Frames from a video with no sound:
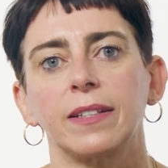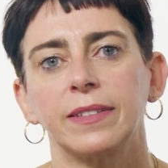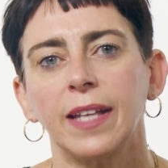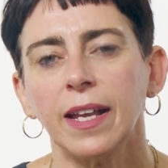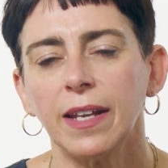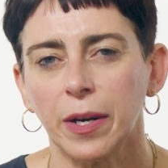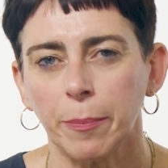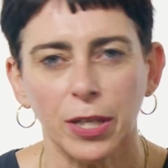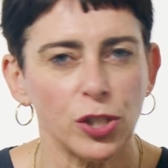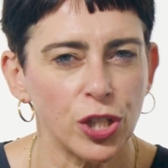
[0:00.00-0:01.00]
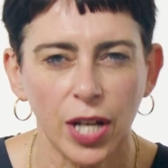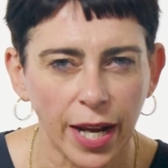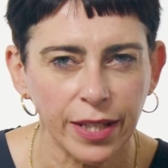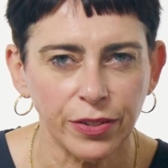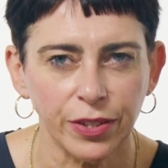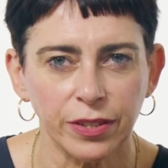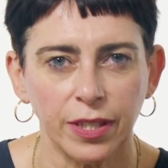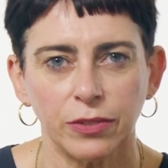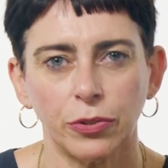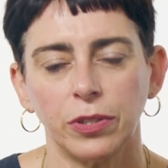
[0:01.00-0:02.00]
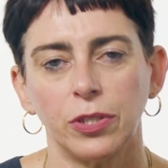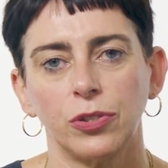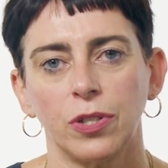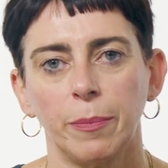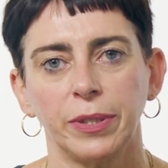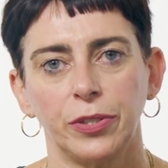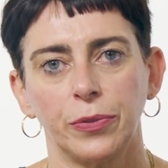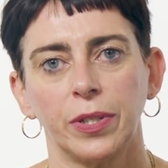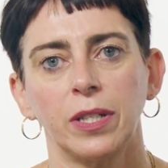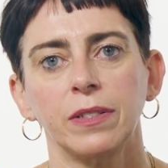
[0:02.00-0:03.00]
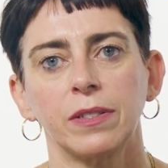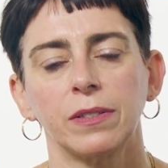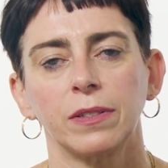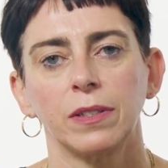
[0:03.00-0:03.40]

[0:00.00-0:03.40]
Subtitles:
they are much lighter than traditional materials.